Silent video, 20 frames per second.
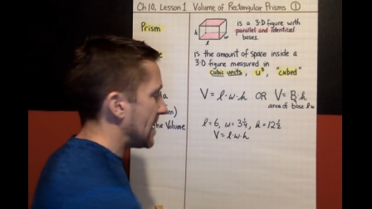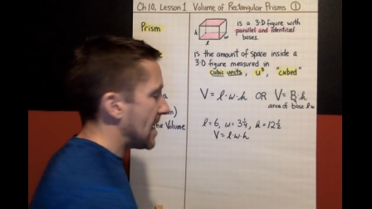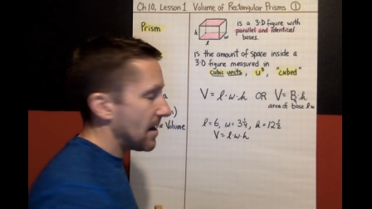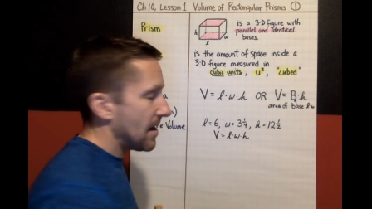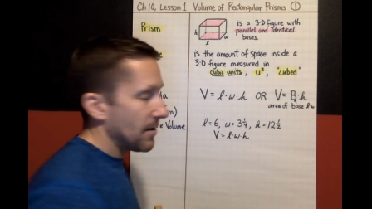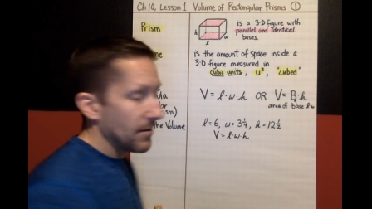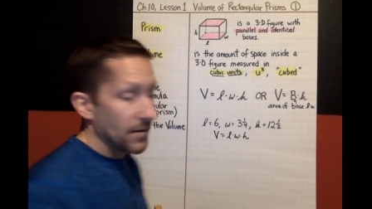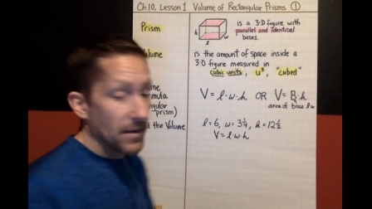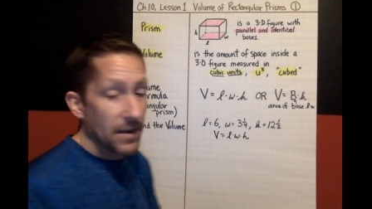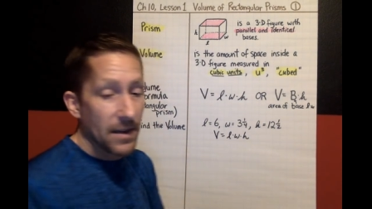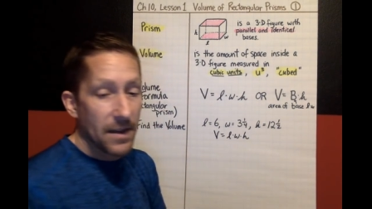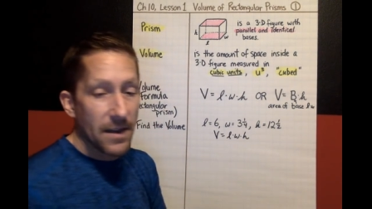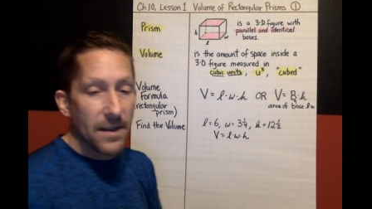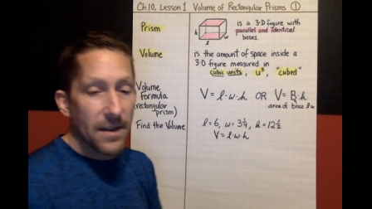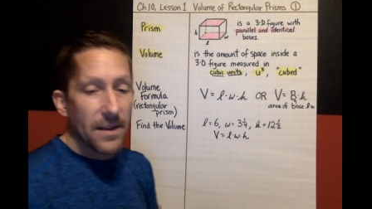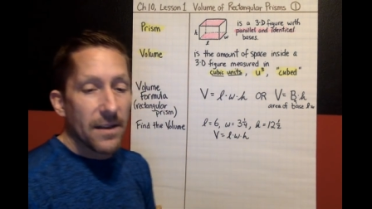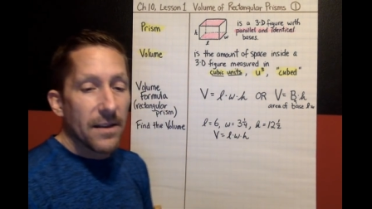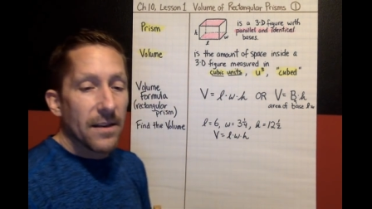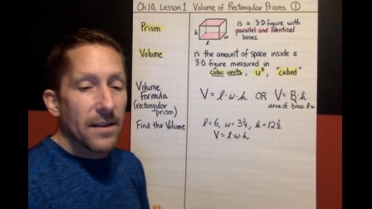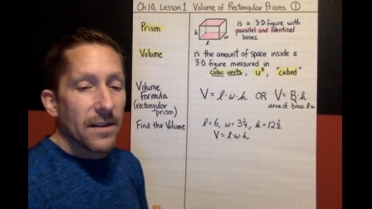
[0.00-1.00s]
down.
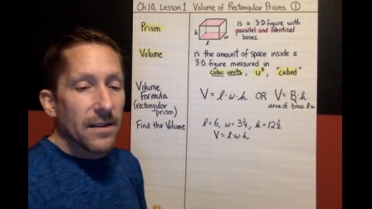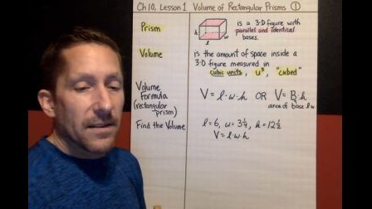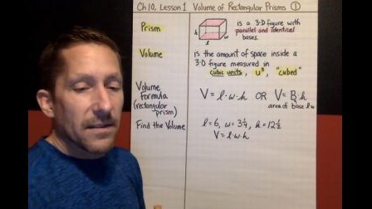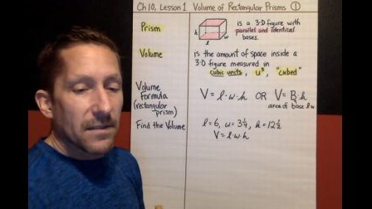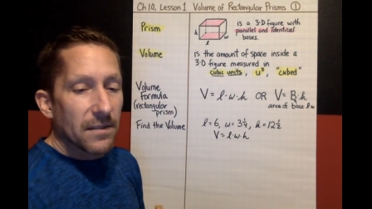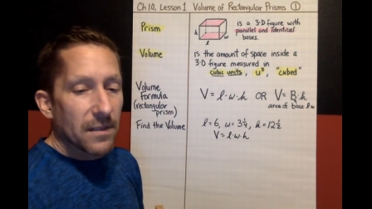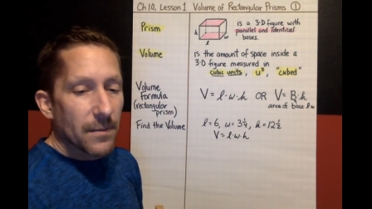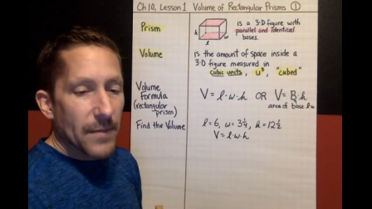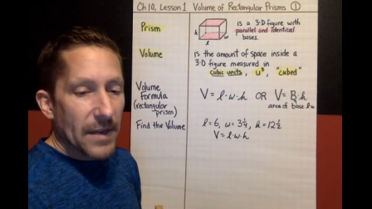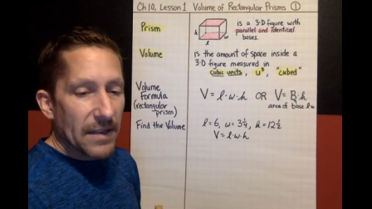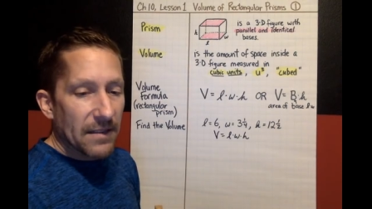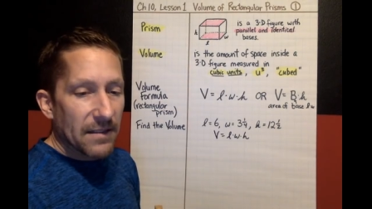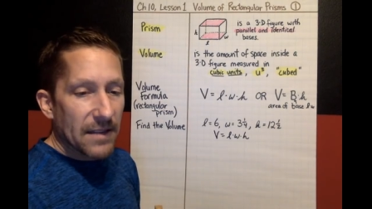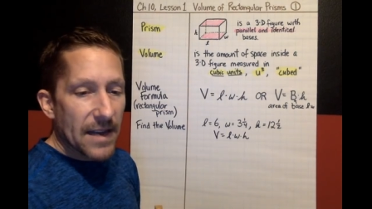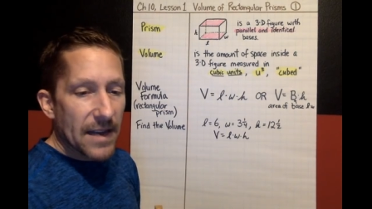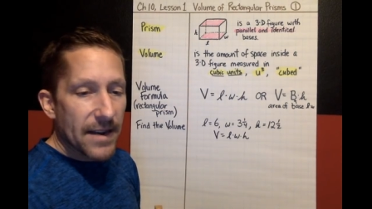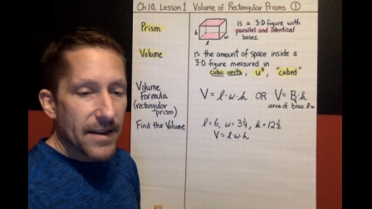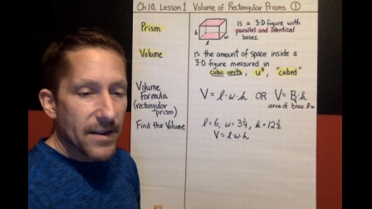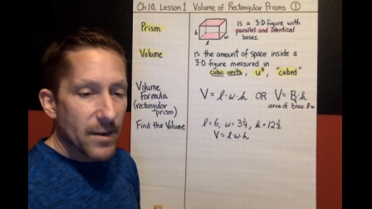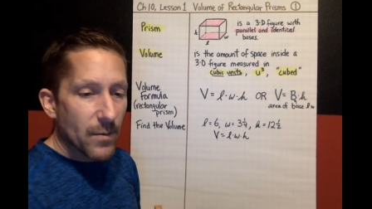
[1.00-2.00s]
Cements
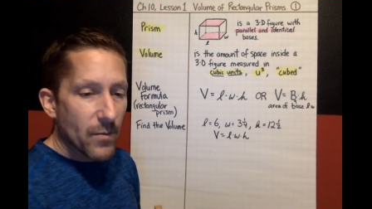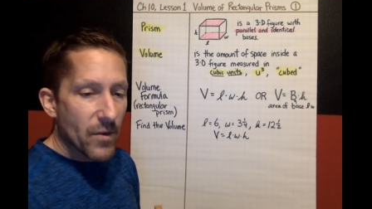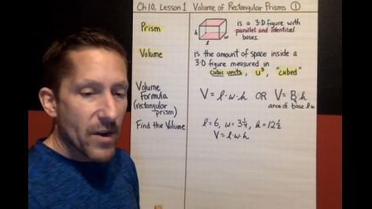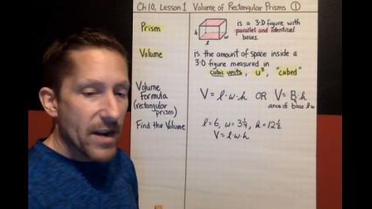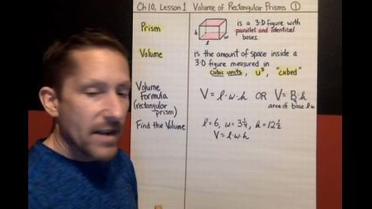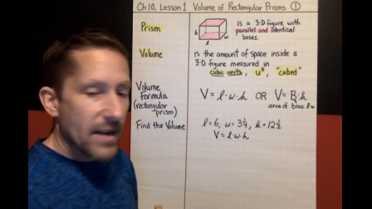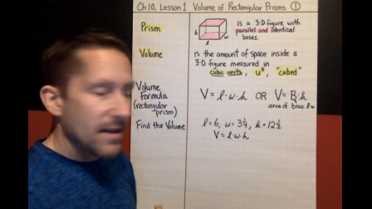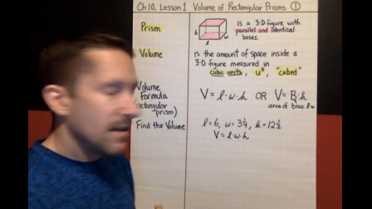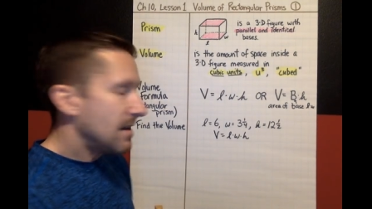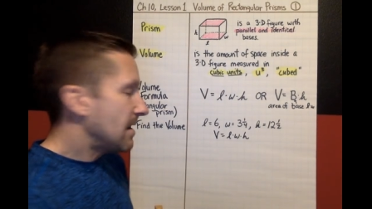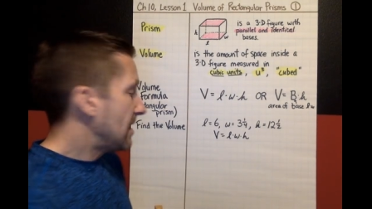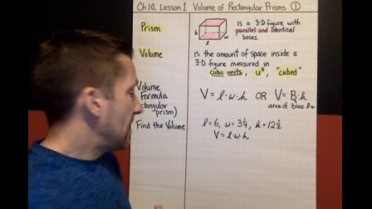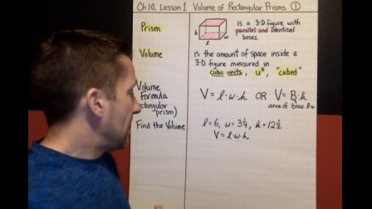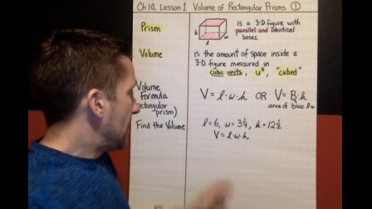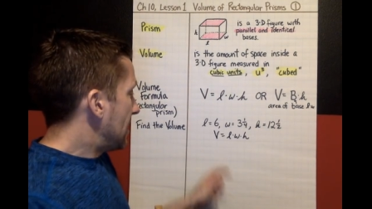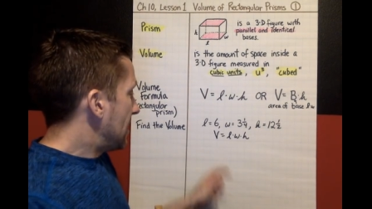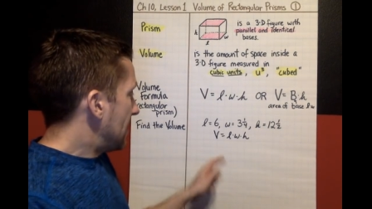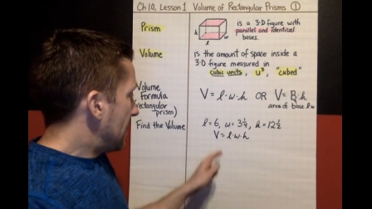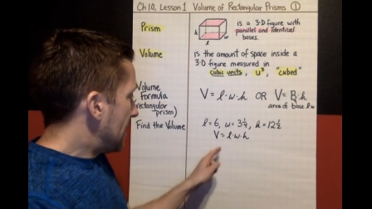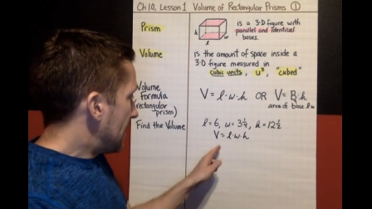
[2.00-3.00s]
that in your brain.
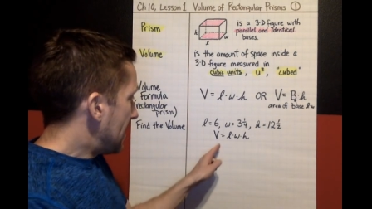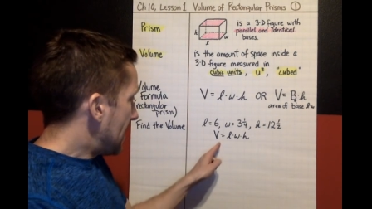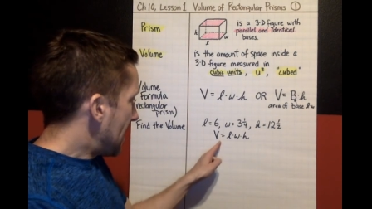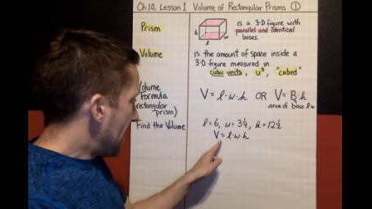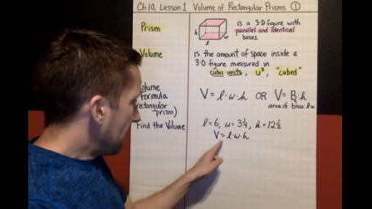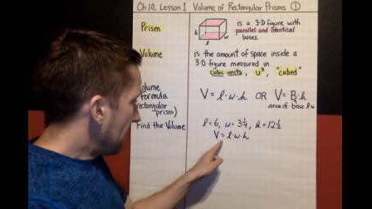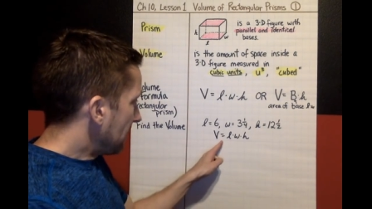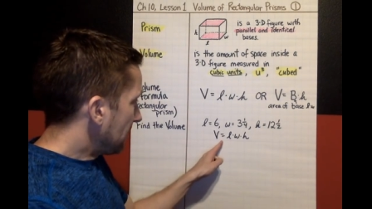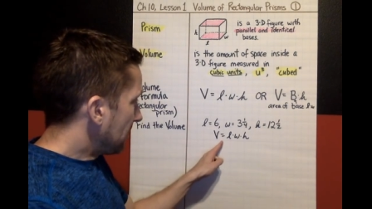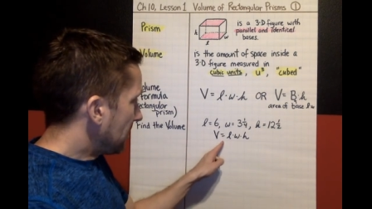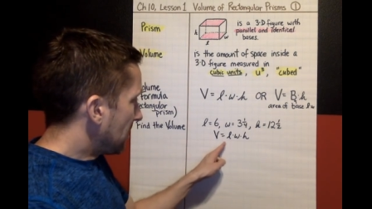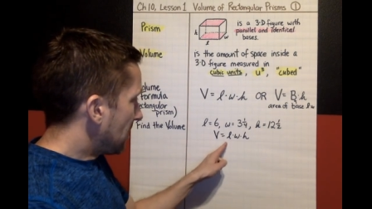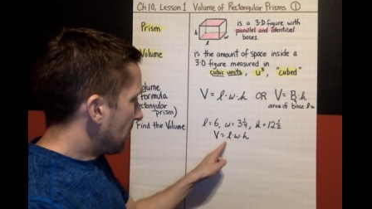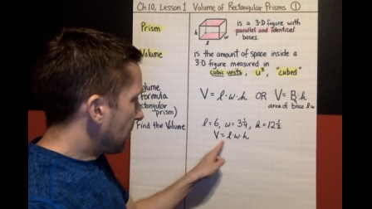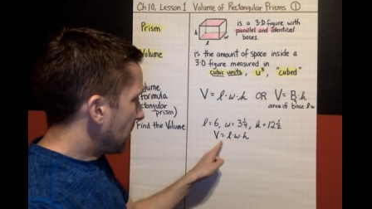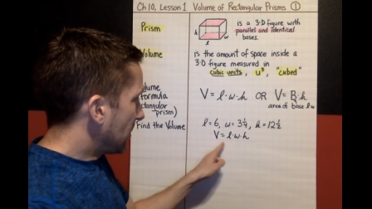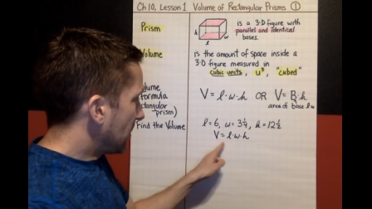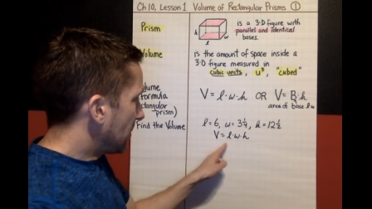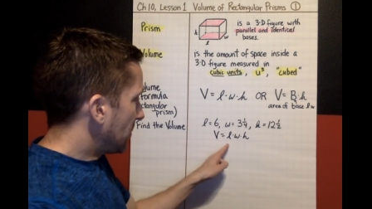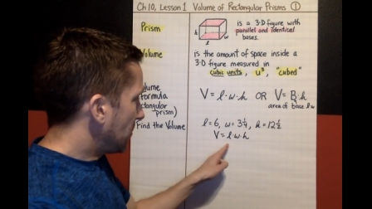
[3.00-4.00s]
Next,
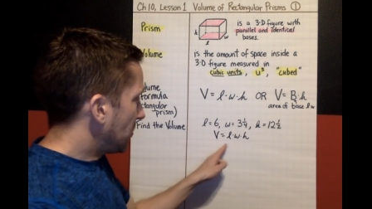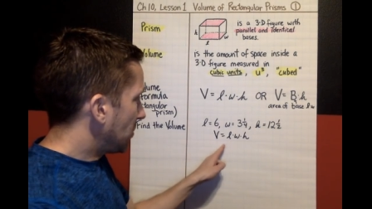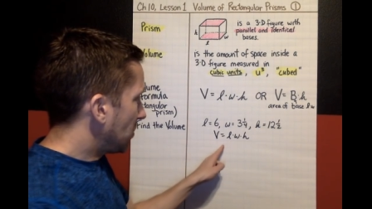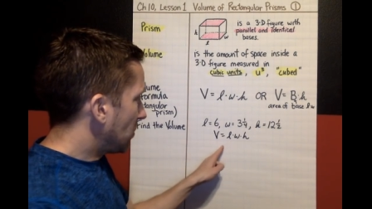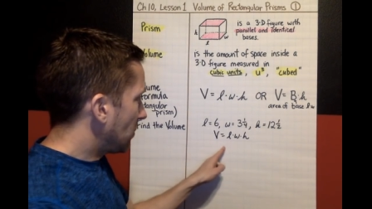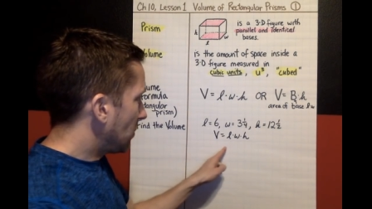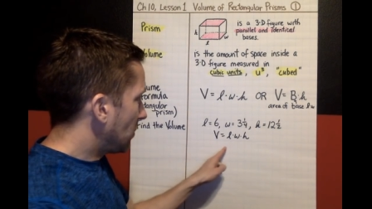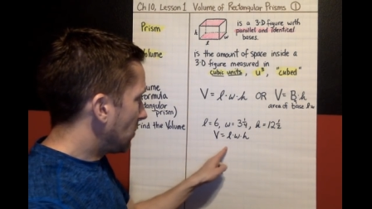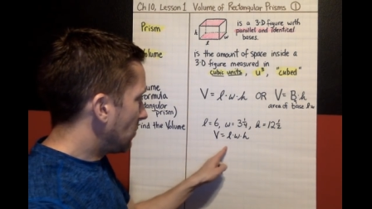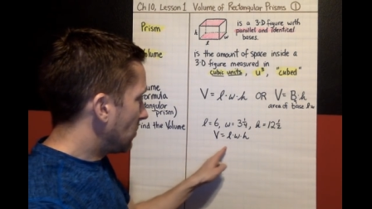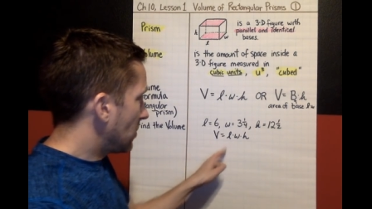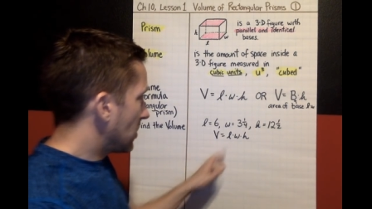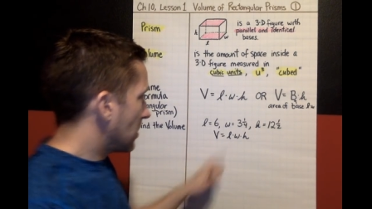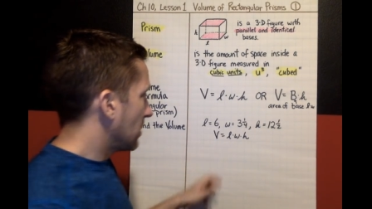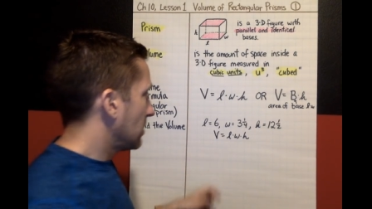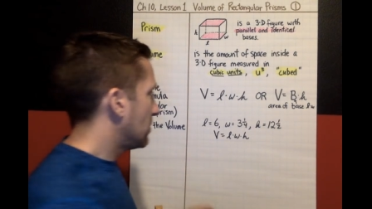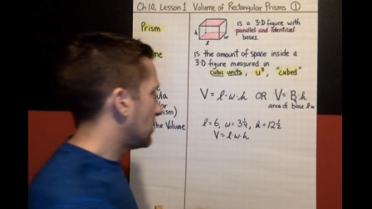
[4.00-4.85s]
I'm going to show the work.